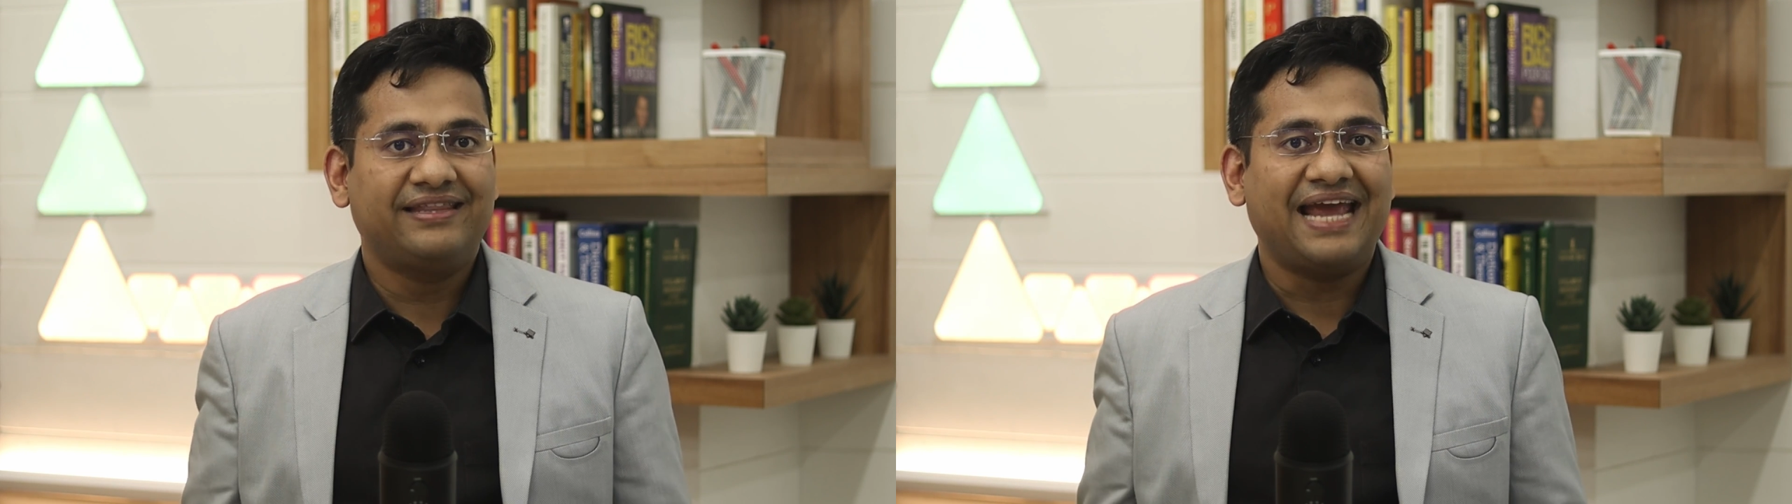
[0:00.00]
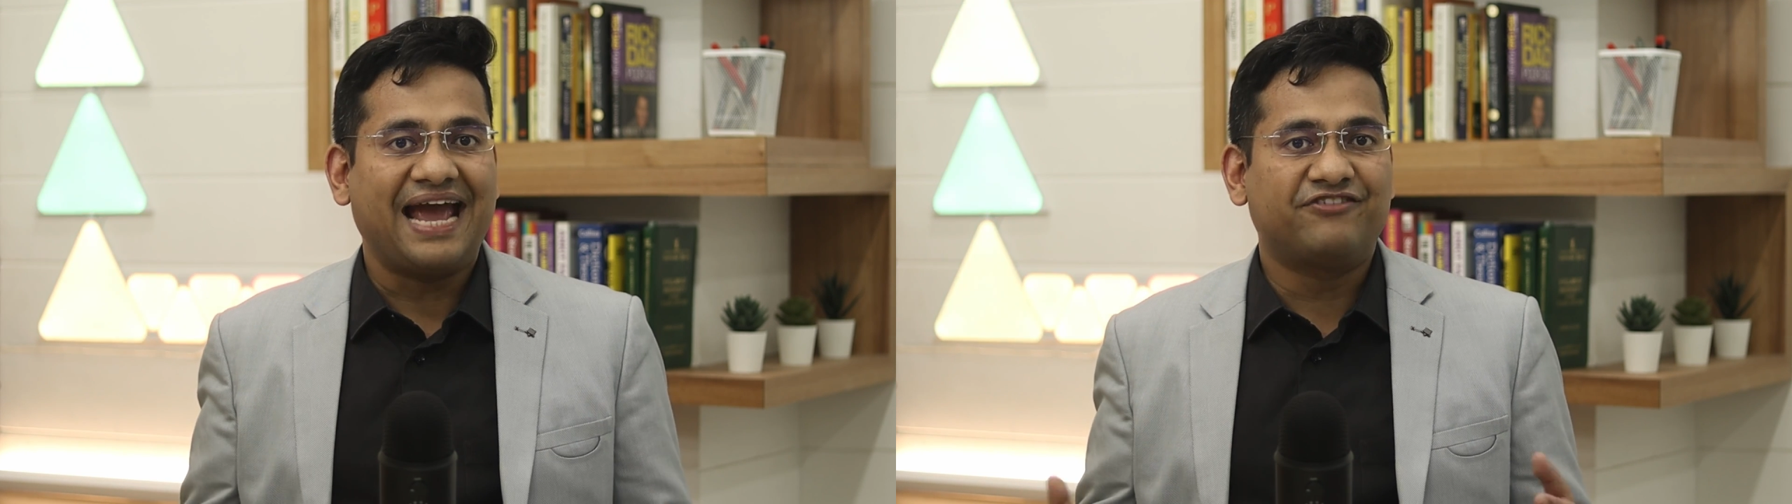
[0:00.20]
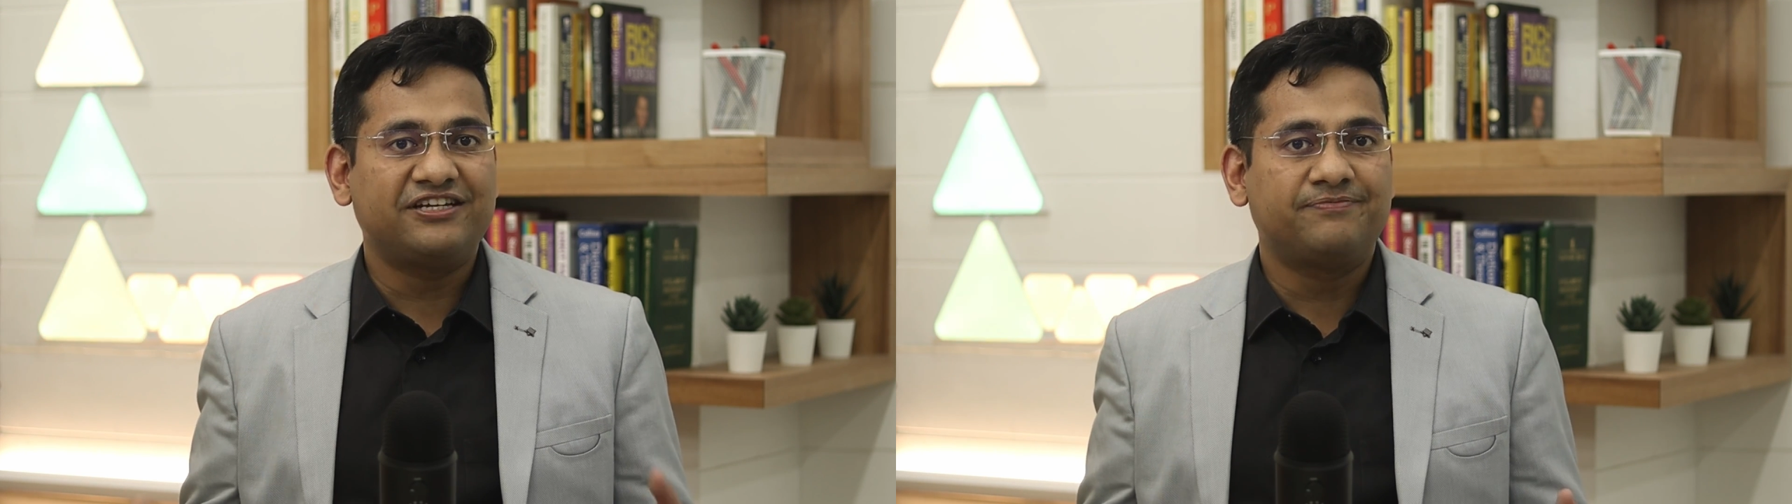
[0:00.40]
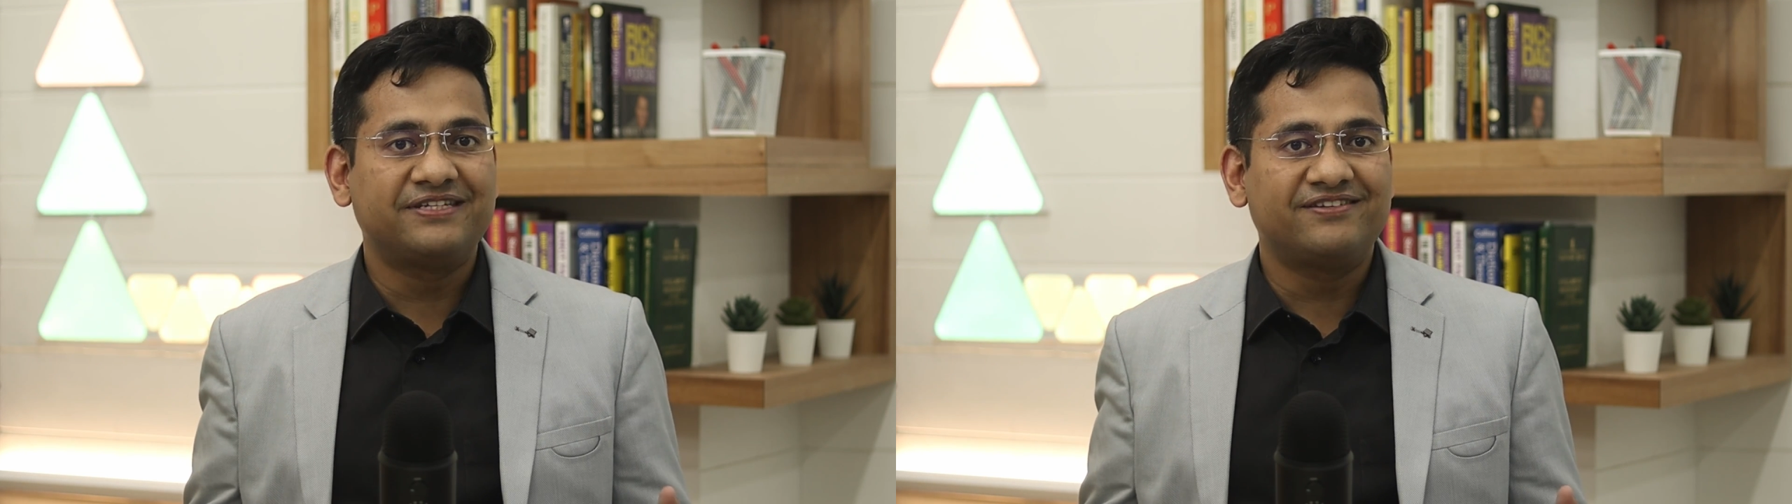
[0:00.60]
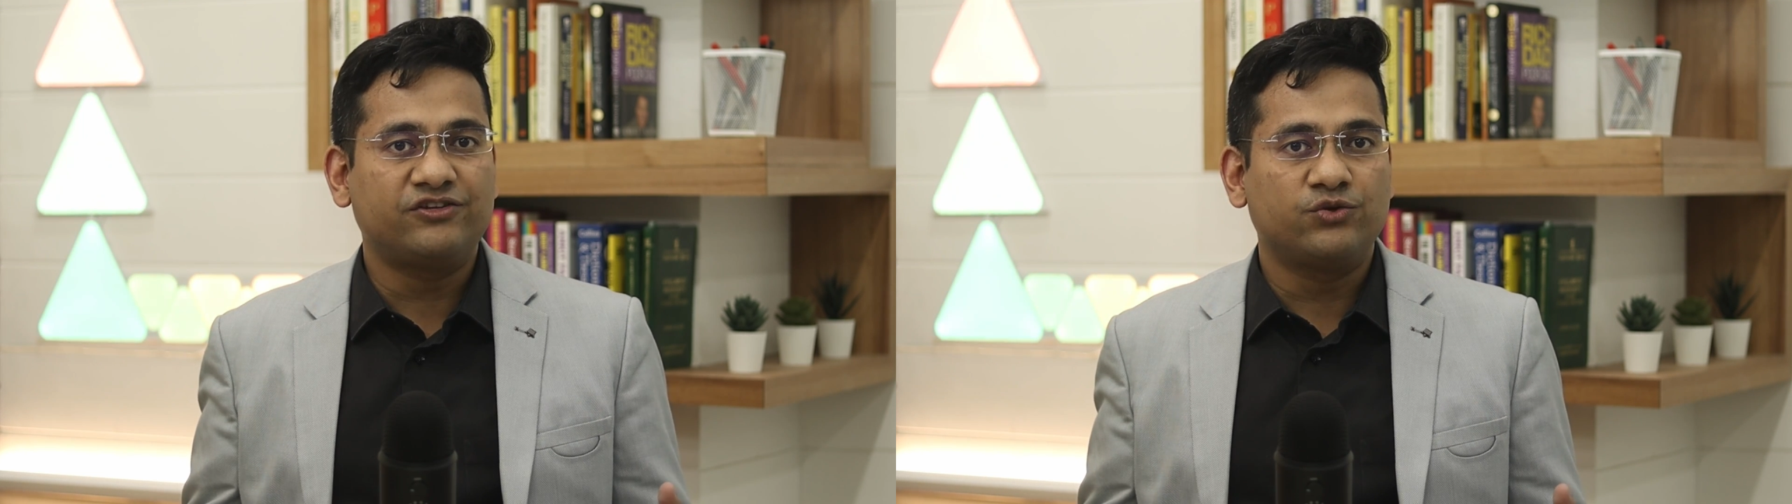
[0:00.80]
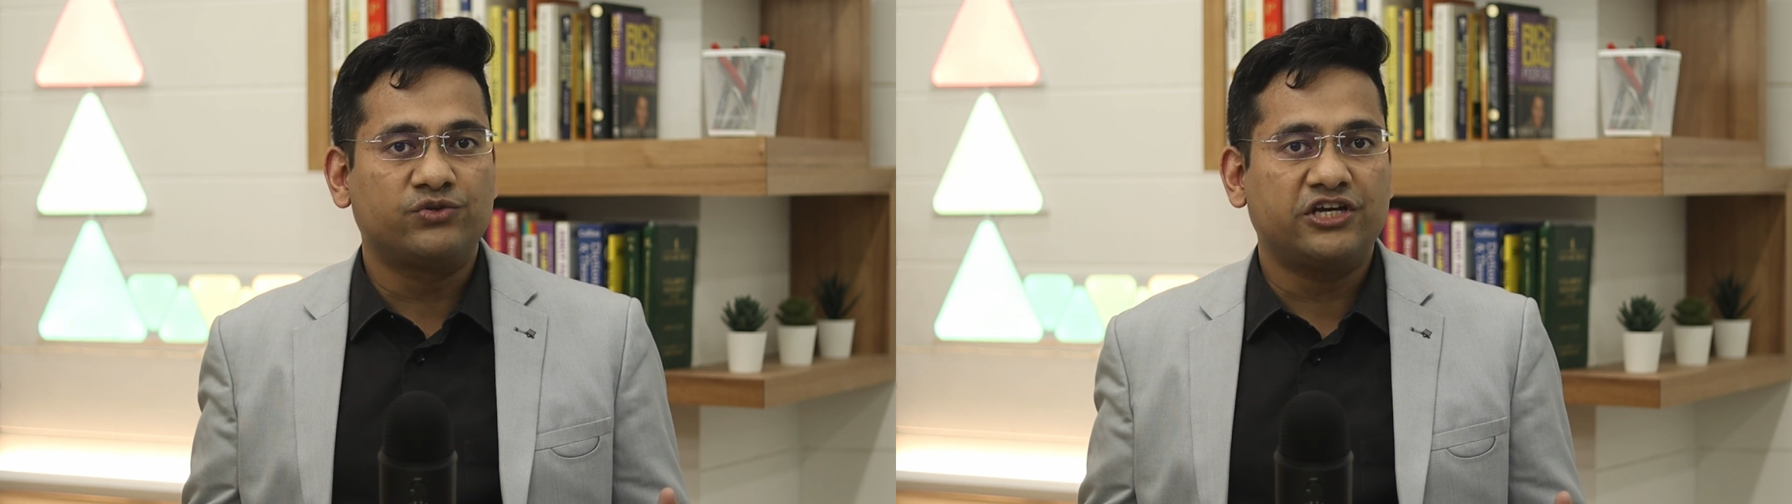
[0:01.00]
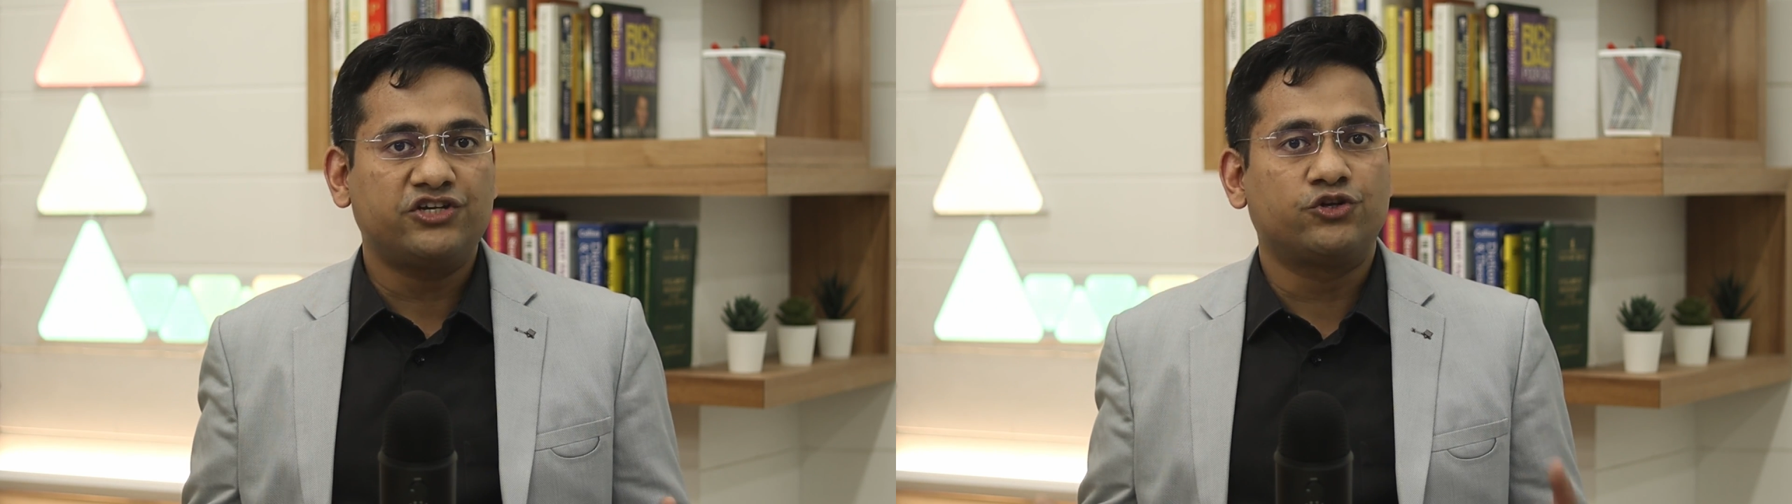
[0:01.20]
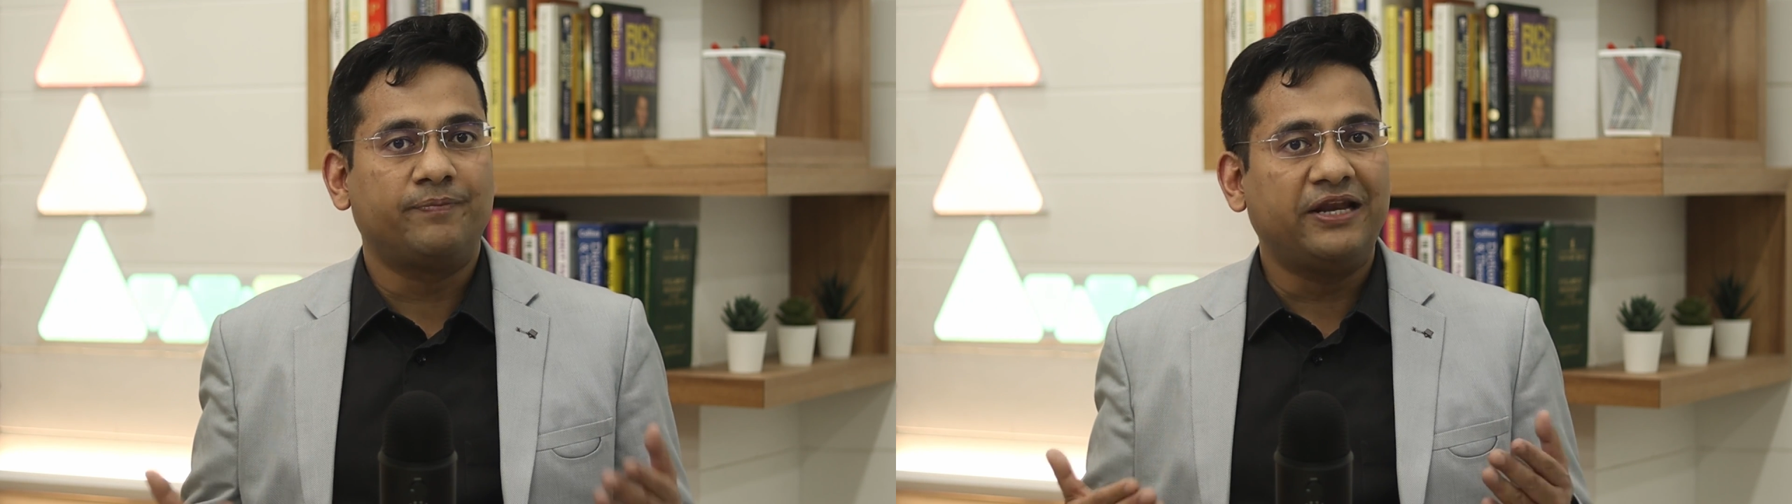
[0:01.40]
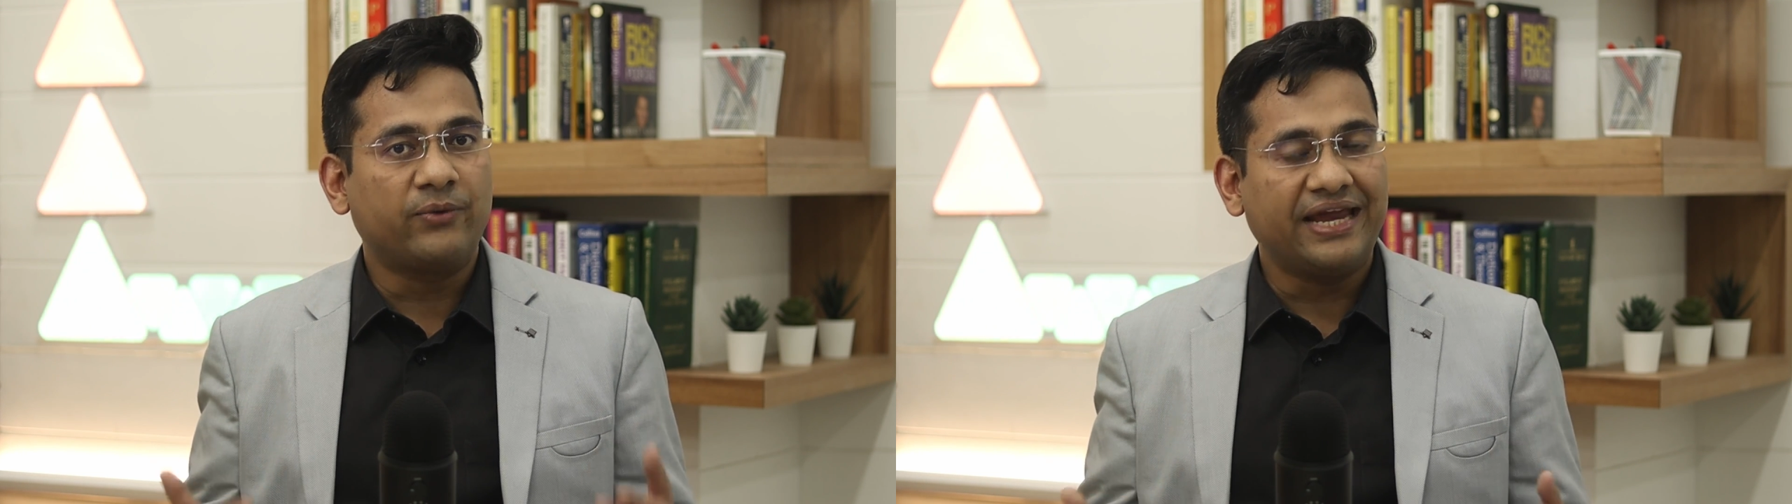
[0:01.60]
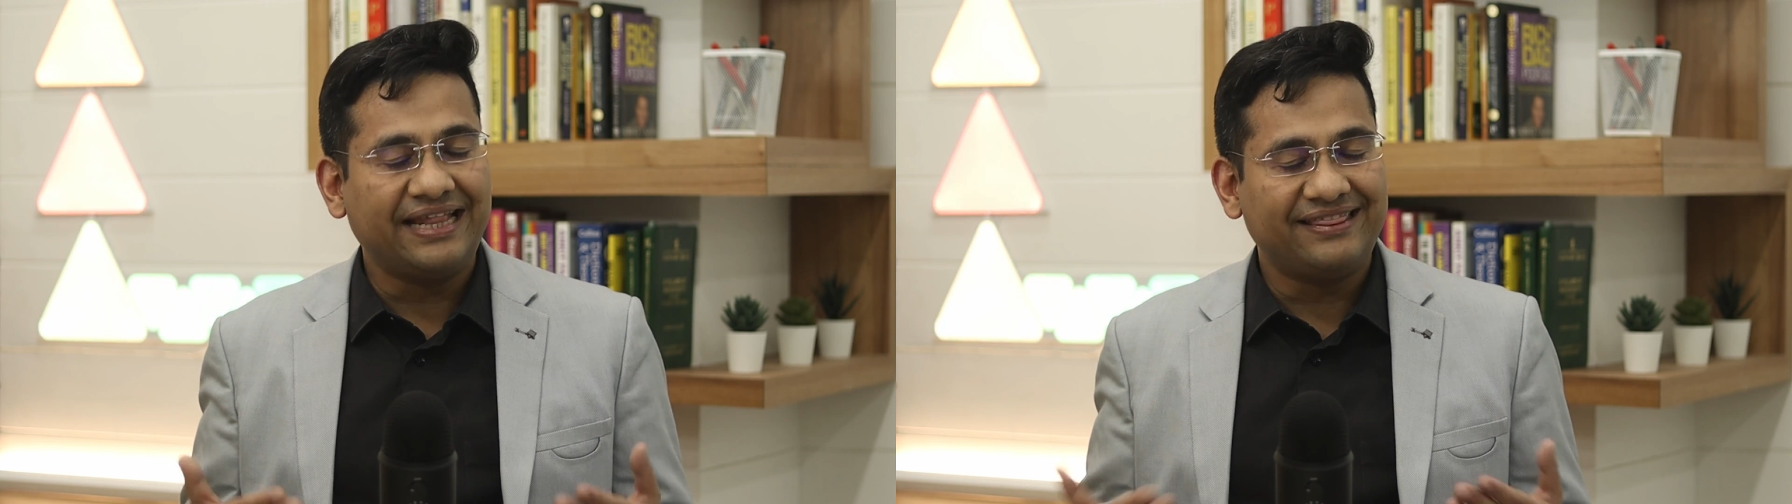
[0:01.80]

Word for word: the average business user should be looking